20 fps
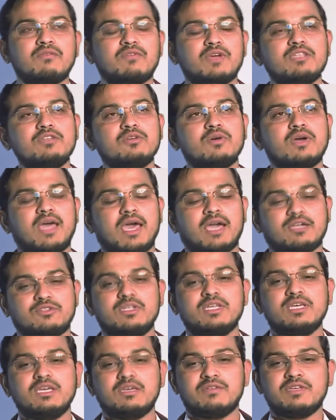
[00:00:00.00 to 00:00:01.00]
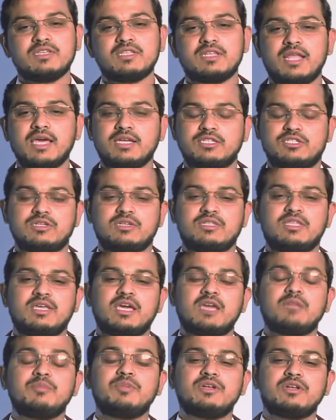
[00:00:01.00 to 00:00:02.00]
when you are actually giving the lecture. They
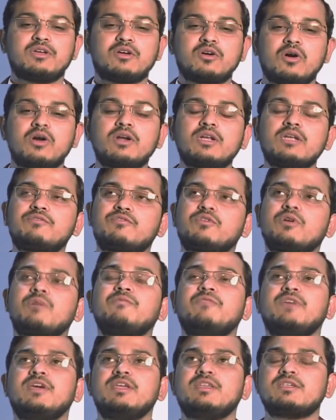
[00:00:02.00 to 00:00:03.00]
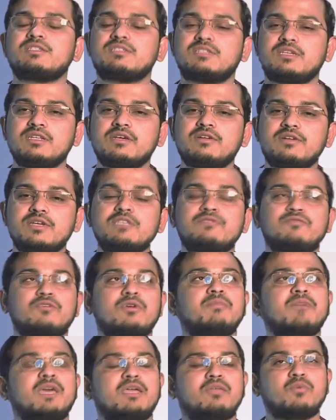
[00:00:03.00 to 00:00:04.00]
can be recorded from various sceneries,
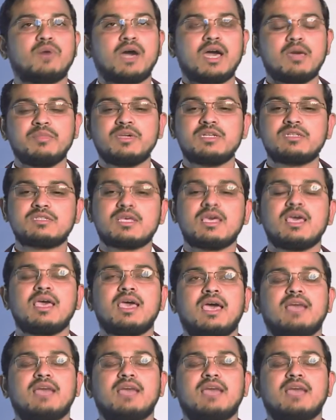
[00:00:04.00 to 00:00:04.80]
from environments,